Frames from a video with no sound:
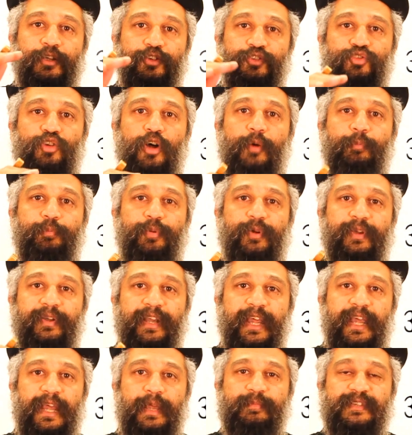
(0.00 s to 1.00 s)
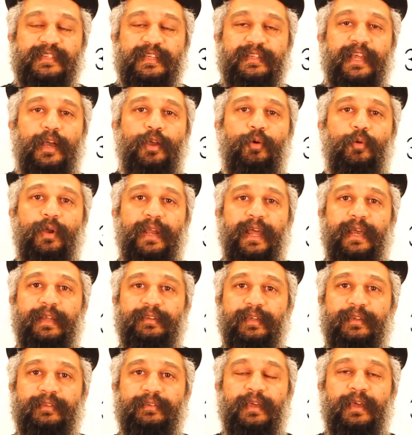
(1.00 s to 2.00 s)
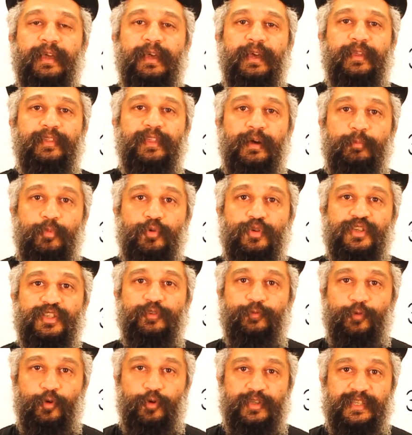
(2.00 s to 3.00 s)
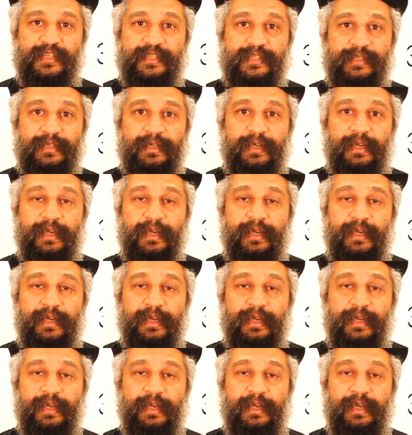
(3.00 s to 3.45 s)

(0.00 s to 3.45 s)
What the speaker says: top names that collected the most votes.